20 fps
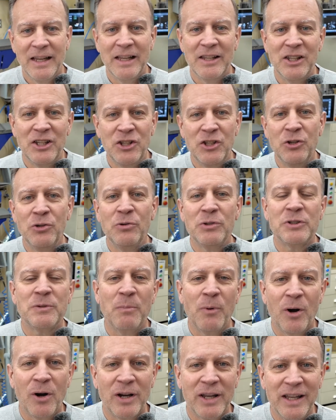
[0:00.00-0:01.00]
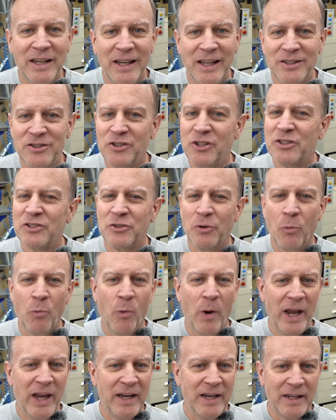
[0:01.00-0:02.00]
In the used market, it's just a
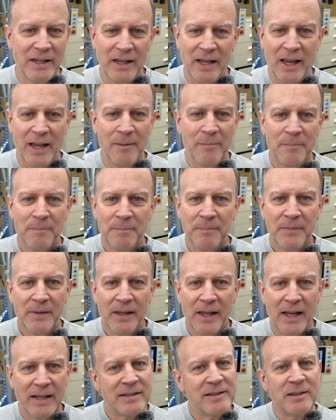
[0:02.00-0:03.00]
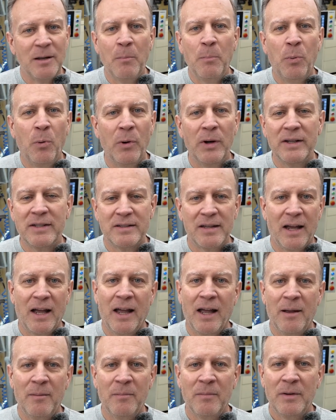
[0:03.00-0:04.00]
waiting game. At some point in
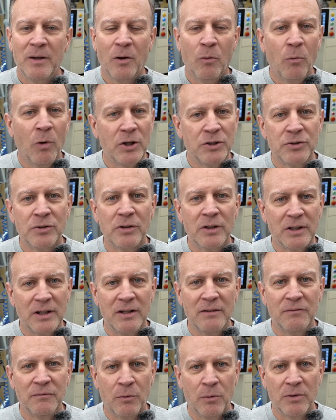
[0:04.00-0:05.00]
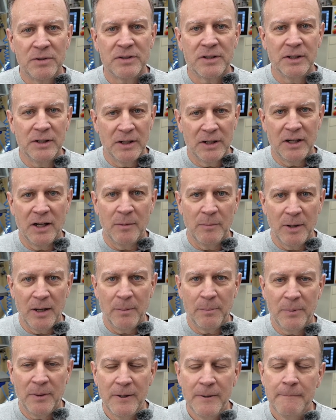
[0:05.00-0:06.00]
time, what you're looking for is going to come
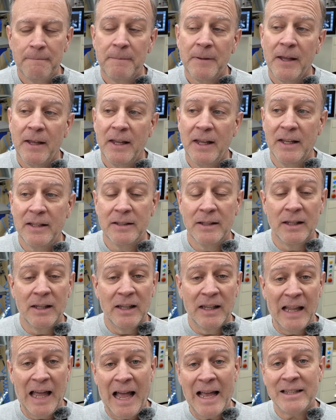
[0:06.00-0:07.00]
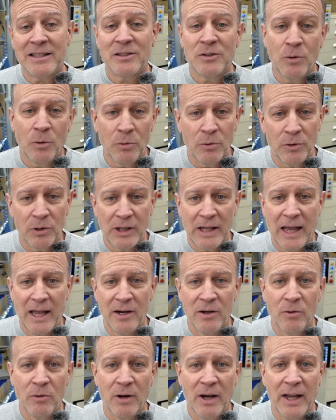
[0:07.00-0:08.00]
up. In the last quarter
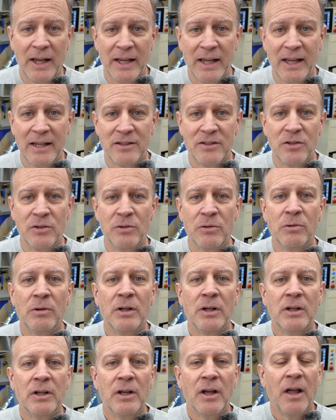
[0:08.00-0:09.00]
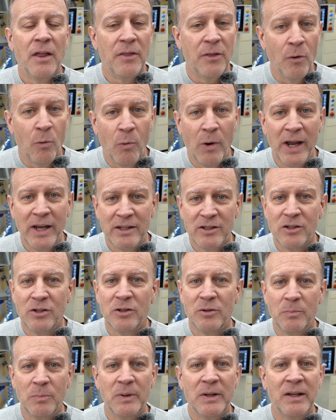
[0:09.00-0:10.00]
category I get to, the wait
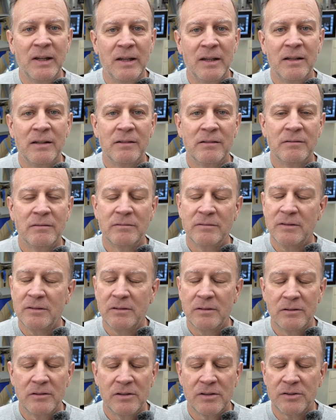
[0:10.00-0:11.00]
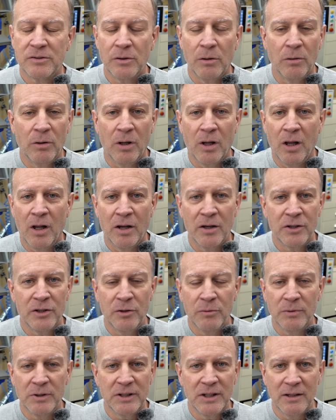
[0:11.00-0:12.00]
could be so long
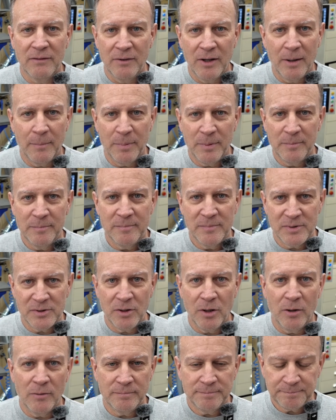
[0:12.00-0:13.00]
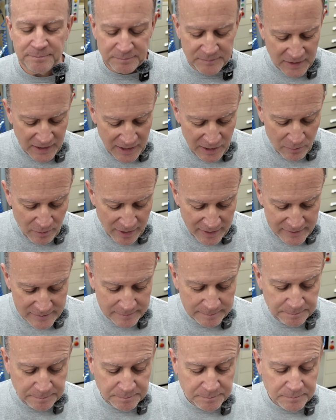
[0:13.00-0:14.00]
you would give up. So anyways,